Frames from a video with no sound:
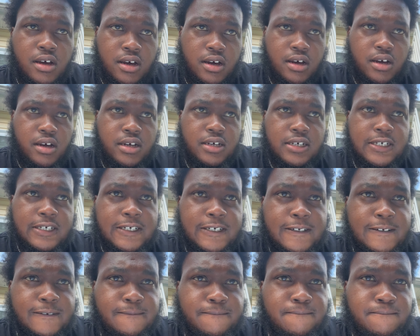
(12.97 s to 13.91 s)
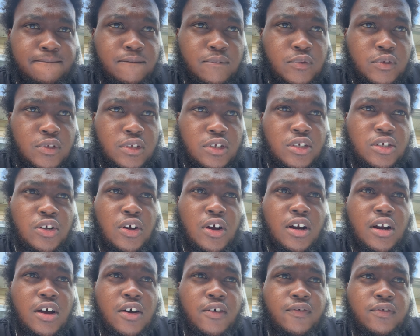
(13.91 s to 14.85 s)
Uh,
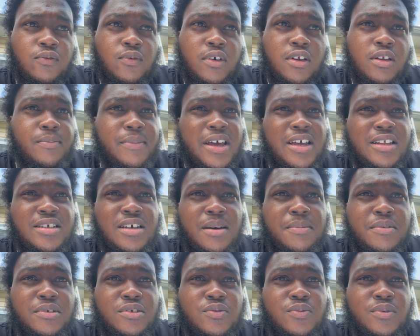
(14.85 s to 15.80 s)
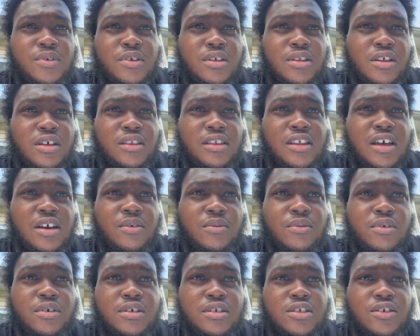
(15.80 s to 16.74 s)
Start off, one of the main topics we looked at
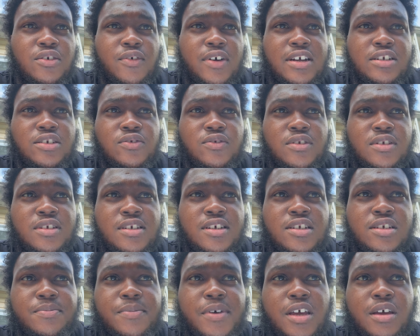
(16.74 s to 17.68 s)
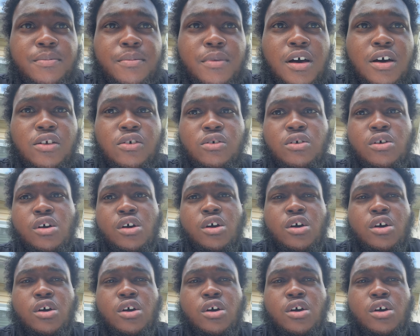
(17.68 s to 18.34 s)
was the rational decision making model,